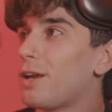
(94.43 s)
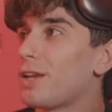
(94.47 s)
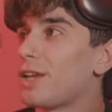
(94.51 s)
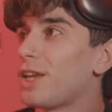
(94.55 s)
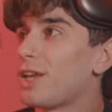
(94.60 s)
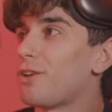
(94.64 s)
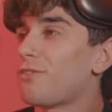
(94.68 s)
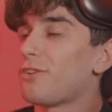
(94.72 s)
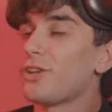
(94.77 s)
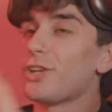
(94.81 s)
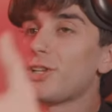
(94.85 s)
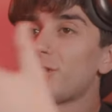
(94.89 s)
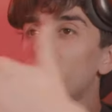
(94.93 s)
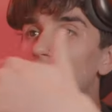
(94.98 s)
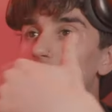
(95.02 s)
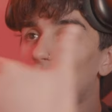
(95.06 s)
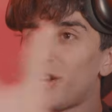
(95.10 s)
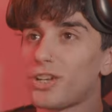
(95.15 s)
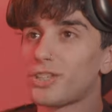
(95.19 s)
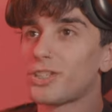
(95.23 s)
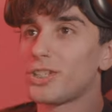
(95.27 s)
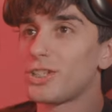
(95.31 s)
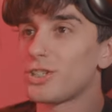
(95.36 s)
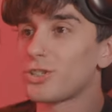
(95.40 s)
If he
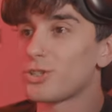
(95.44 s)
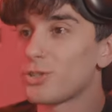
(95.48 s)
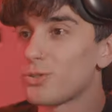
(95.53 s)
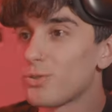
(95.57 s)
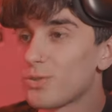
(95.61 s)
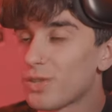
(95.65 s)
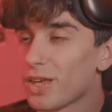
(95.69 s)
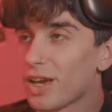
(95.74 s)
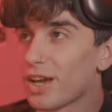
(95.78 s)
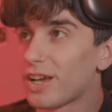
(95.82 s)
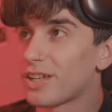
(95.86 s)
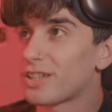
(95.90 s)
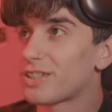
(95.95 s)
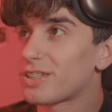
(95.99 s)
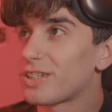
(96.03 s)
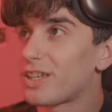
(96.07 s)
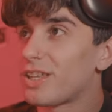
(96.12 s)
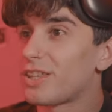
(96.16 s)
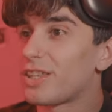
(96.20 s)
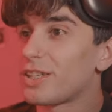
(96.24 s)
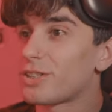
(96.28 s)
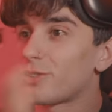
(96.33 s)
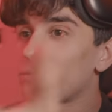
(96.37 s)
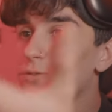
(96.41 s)
doesn't do that,
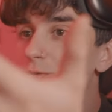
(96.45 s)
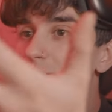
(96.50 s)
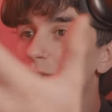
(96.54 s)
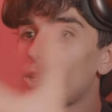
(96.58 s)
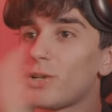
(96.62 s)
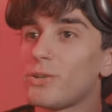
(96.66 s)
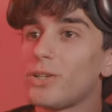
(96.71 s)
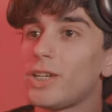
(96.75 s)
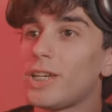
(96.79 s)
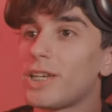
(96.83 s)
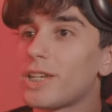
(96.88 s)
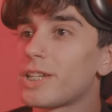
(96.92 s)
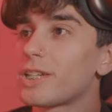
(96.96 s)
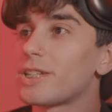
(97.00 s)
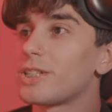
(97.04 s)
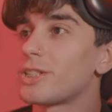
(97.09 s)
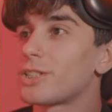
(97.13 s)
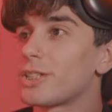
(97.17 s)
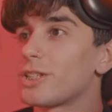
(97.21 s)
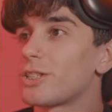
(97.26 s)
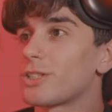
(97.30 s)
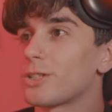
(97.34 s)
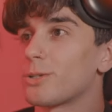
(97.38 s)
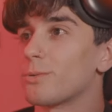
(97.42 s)
that's very
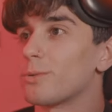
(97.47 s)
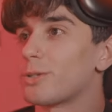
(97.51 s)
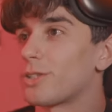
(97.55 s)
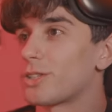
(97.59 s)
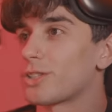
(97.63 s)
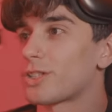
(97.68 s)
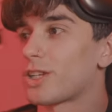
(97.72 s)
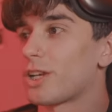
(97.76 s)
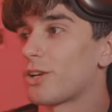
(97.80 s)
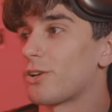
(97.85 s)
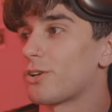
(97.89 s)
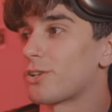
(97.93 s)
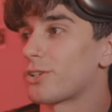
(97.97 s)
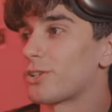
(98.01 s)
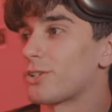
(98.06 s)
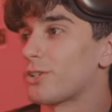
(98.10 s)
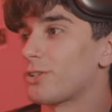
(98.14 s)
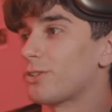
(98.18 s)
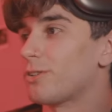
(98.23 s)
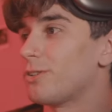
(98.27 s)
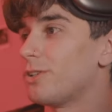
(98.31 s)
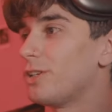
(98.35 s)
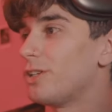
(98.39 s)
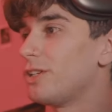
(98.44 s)
inconsistent with his
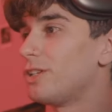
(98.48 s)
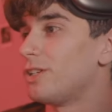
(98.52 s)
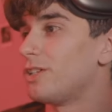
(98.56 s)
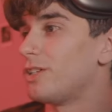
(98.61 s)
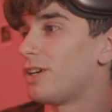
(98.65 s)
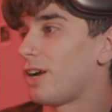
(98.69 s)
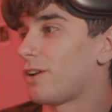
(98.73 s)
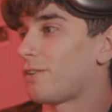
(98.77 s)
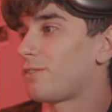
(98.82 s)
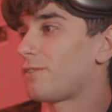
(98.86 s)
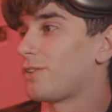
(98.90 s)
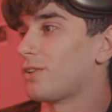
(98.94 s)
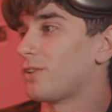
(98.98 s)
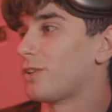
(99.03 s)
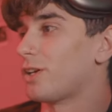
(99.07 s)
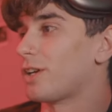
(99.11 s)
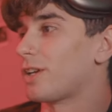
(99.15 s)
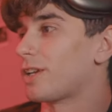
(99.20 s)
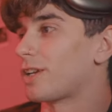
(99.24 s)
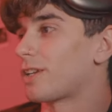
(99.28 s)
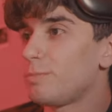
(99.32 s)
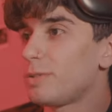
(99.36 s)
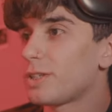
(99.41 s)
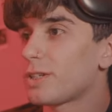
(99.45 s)
character, I feel
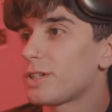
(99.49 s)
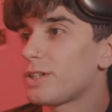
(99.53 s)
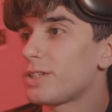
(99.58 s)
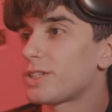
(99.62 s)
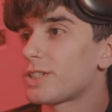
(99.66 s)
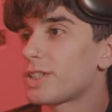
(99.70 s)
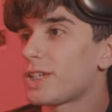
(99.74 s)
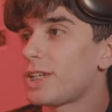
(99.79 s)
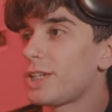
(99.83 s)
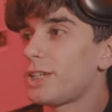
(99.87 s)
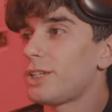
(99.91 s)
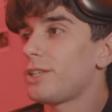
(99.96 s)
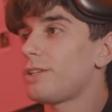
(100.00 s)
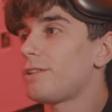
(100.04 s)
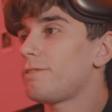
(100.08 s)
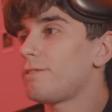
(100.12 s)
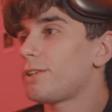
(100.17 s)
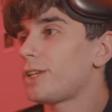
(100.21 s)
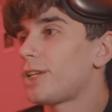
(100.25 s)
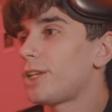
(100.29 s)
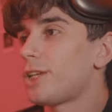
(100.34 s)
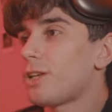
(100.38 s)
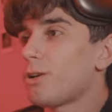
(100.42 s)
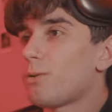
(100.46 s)
like. Because he didn't
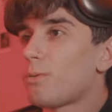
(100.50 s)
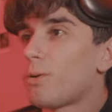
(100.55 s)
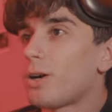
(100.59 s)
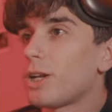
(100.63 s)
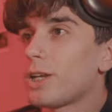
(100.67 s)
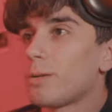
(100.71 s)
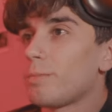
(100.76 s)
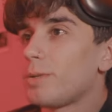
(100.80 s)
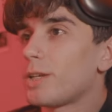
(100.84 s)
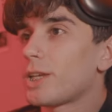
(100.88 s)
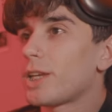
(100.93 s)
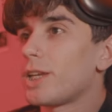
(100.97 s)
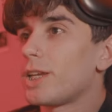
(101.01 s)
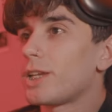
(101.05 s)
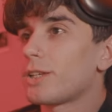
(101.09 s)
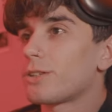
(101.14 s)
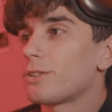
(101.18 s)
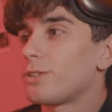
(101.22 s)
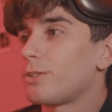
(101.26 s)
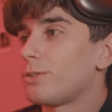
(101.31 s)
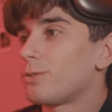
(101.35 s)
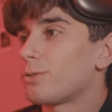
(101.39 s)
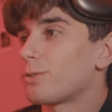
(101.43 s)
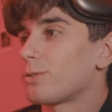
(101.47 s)
he didn't want to be king
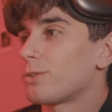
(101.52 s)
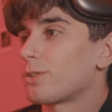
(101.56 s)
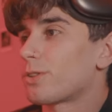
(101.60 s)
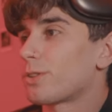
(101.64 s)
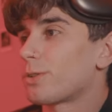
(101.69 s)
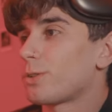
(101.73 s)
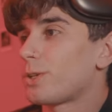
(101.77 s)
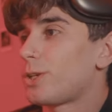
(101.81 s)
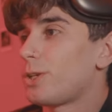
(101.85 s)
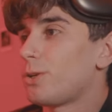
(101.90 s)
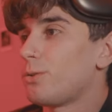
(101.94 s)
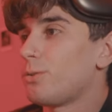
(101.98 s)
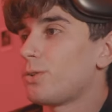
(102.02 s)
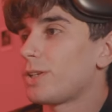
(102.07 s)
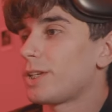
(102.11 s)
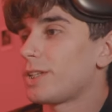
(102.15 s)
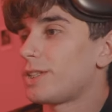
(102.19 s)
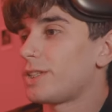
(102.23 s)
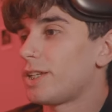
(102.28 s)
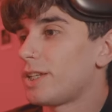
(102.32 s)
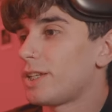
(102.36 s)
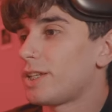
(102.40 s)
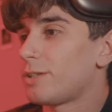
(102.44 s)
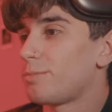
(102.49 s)
in the north. He only
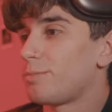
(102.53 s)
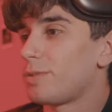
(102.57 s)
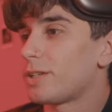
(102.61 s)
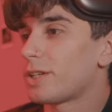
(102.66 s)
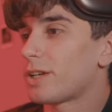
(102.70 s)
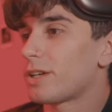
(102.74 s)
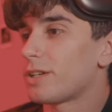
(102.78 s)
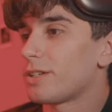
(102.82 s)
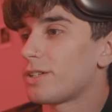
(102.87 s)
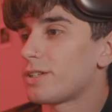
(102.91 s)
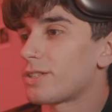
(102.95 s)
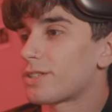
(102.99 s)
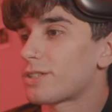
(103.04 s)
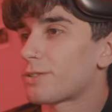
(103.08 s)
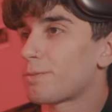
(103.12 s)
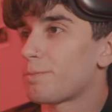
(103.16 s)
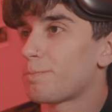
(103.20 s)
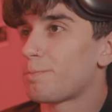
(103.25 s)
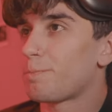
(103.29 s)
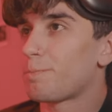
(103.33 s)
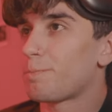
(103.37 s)
did it because